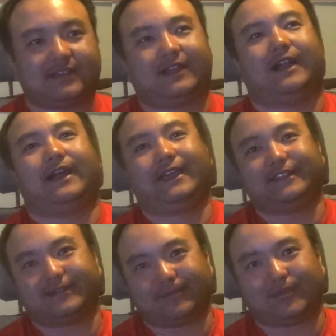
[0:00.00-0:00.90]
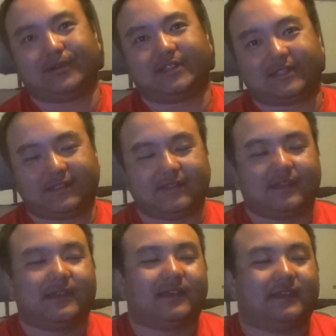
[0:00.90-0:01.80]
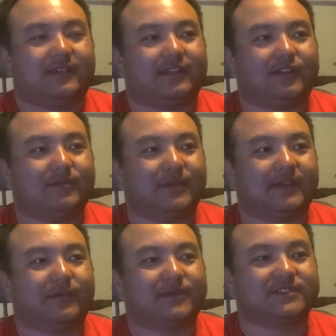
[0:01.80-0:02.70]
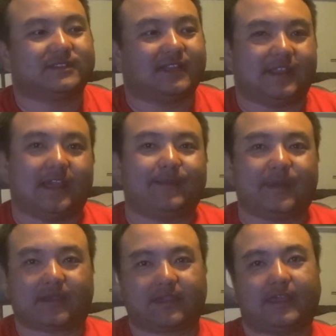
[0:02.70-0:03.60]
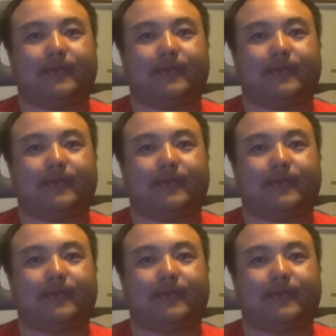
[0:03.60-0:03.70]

kind of boiling, you know. But it wasn't an epic